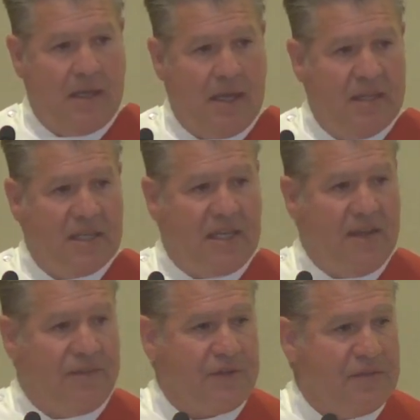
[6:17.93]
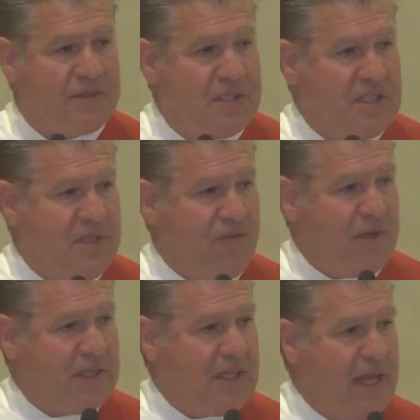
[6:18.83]
and the gift of
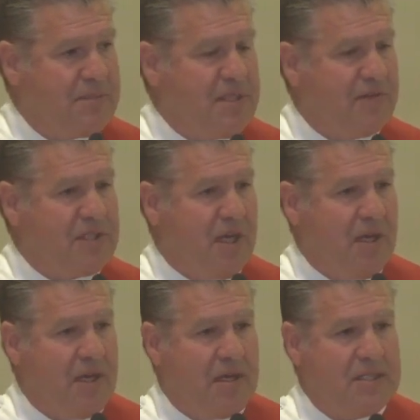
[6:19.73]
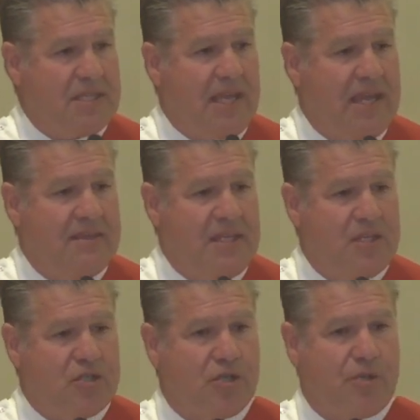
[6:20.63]
different types of tongues and the
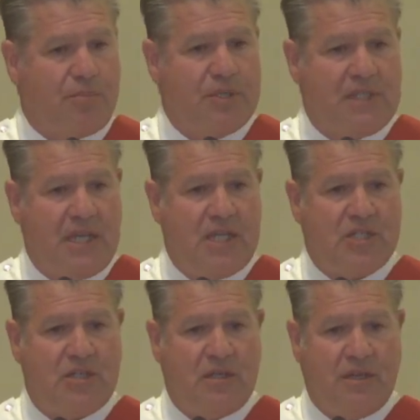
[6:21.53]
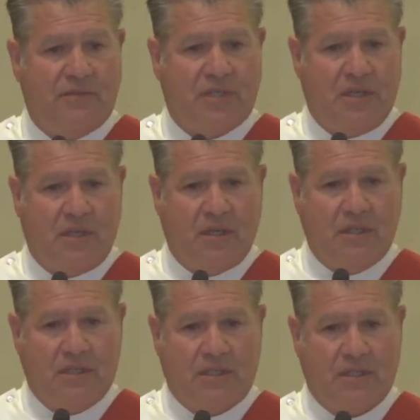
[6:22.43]
interpretation of
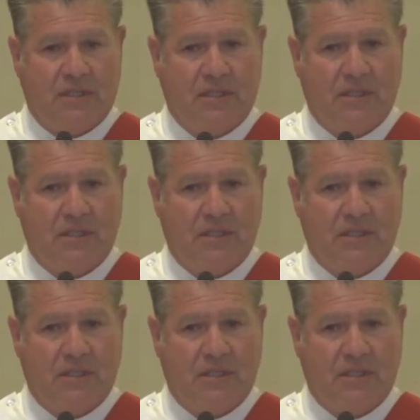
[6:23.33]
tongues.